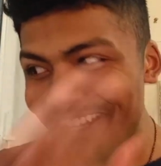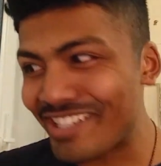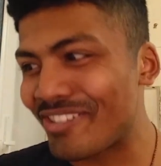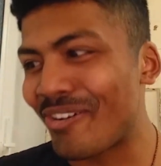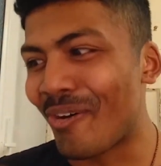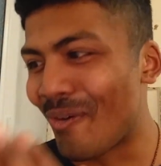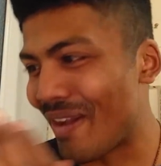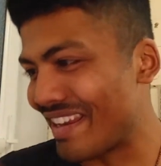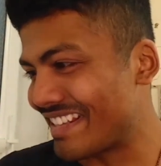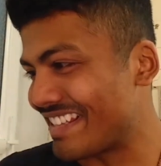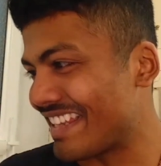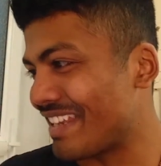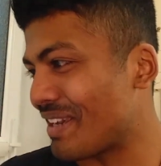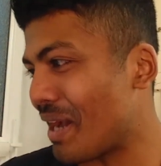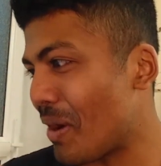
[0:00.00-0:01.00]
let's go
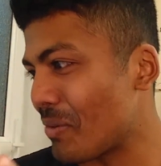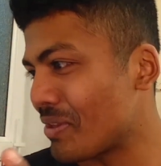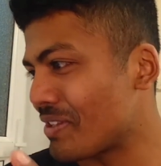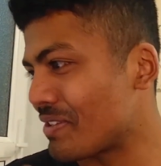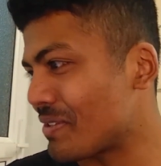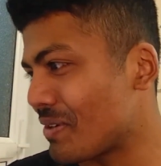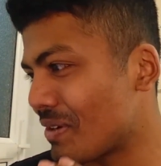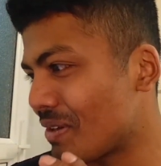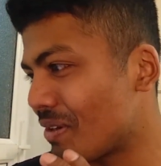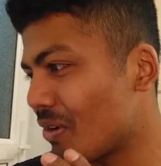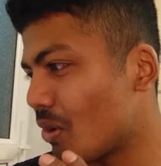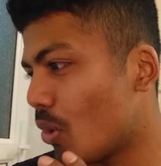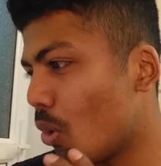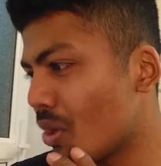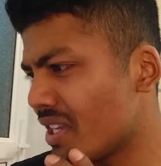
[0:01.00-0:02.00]
and see how this is
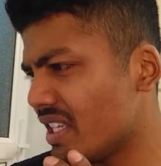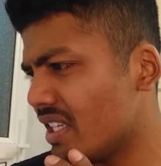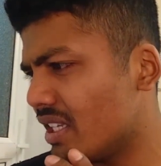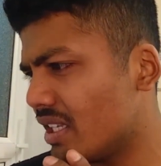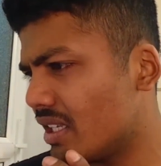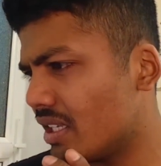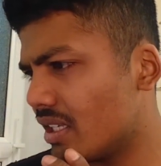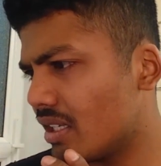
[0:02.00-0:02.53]
gonna go. Oi.